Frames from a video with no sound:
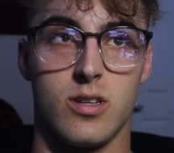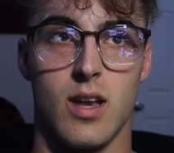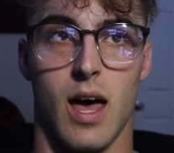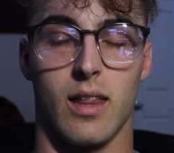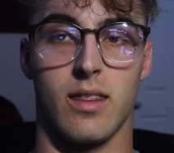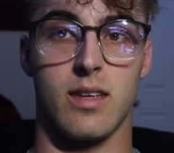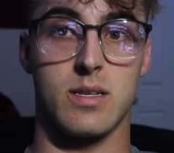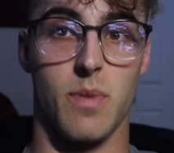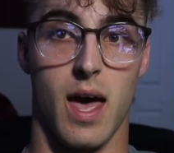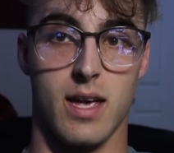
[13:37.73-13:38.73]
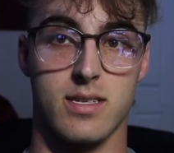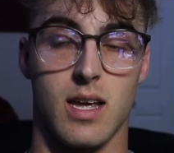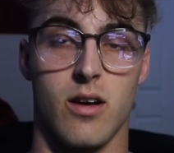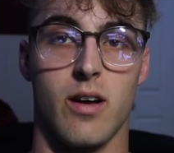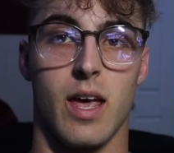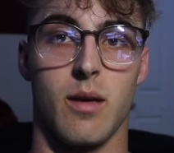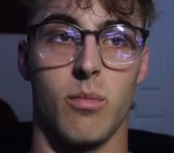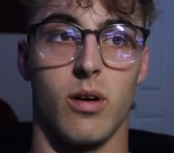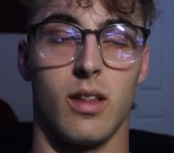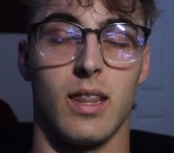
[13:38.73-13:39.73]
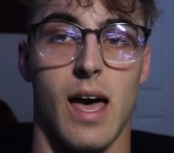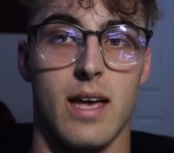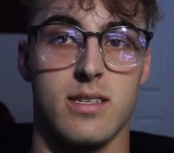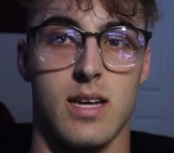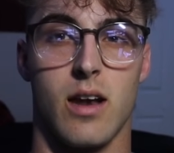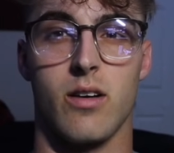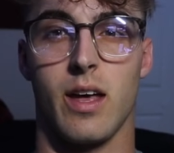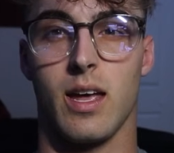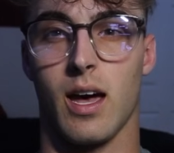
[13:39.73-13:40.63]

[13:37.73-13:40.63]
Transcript: not this past Saturday, but last Saturday,